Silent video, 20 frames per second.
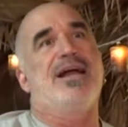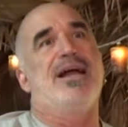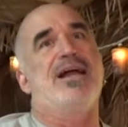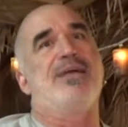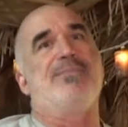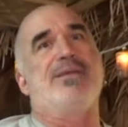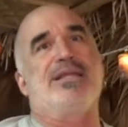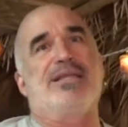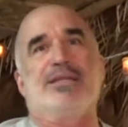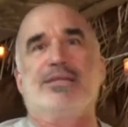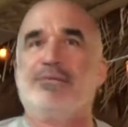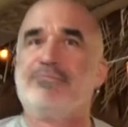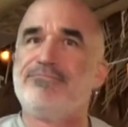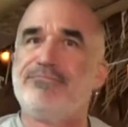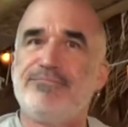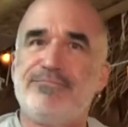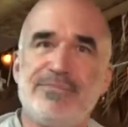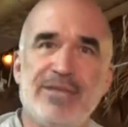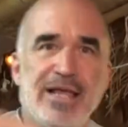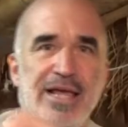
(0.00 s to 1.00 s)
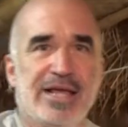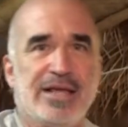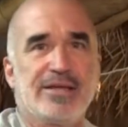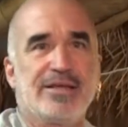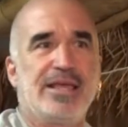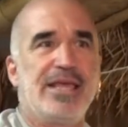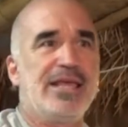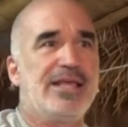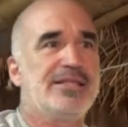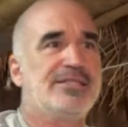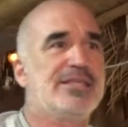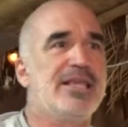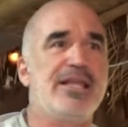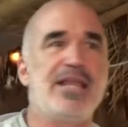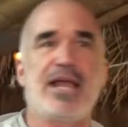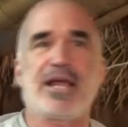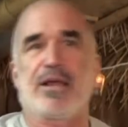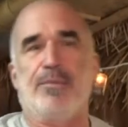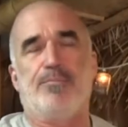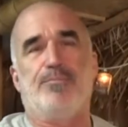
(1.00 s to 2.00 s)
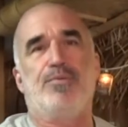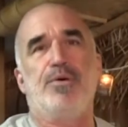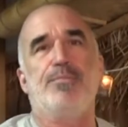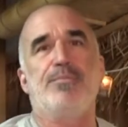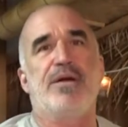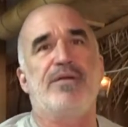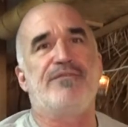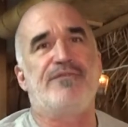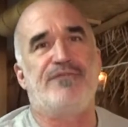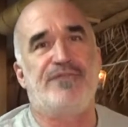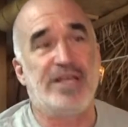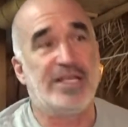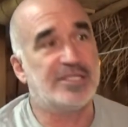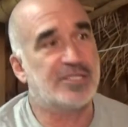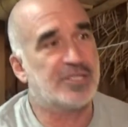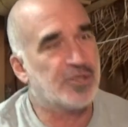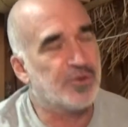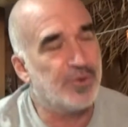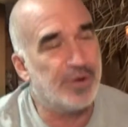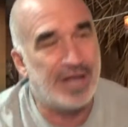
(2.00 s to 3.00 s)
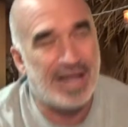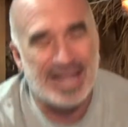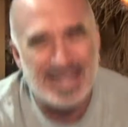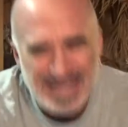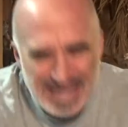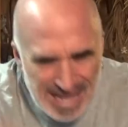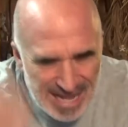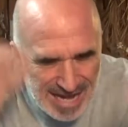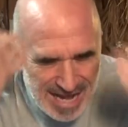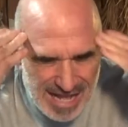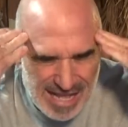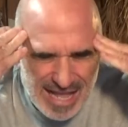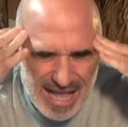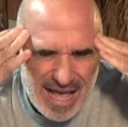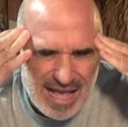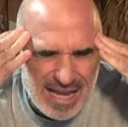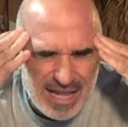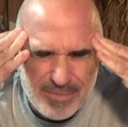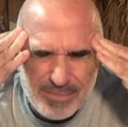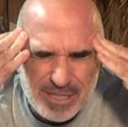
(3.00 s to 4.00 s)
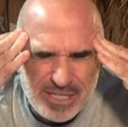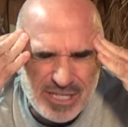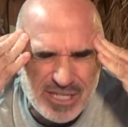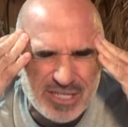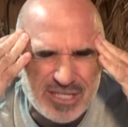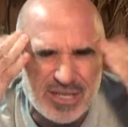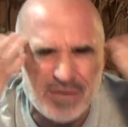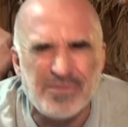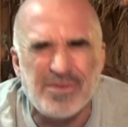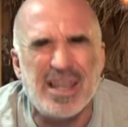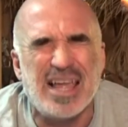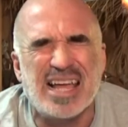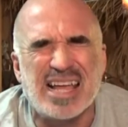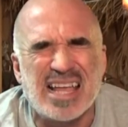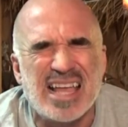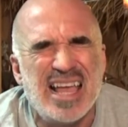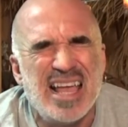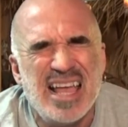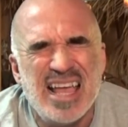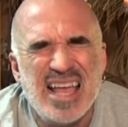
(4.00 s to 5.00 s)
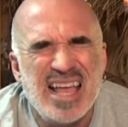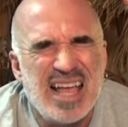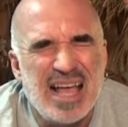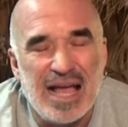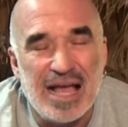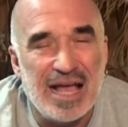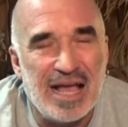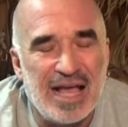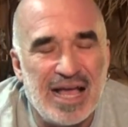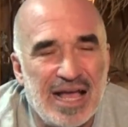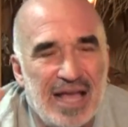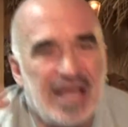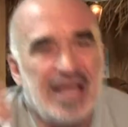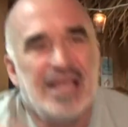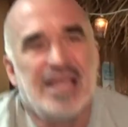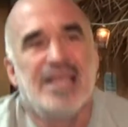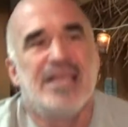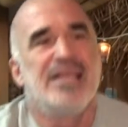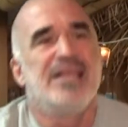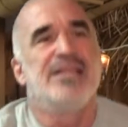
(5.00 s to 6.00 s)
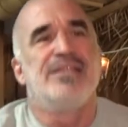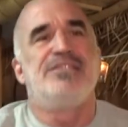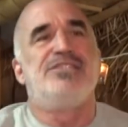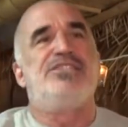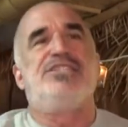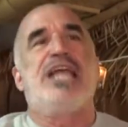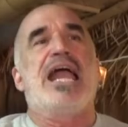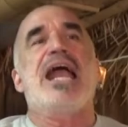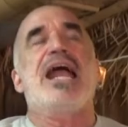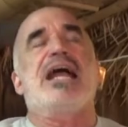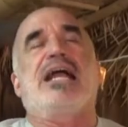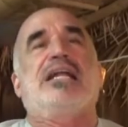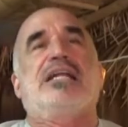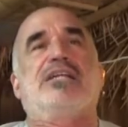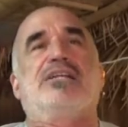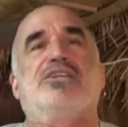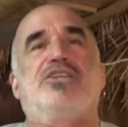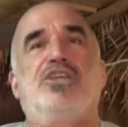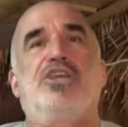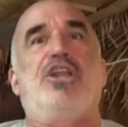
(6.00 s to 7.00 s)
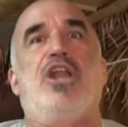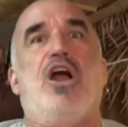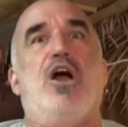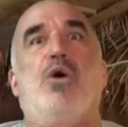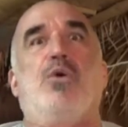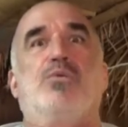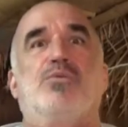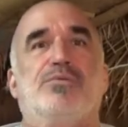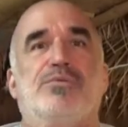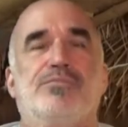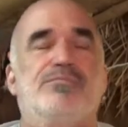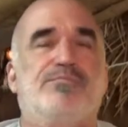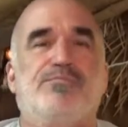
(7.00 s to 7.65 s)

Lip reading: I mean, like, he said I could put my fist through it. And then I got images of, like, Jack, you know,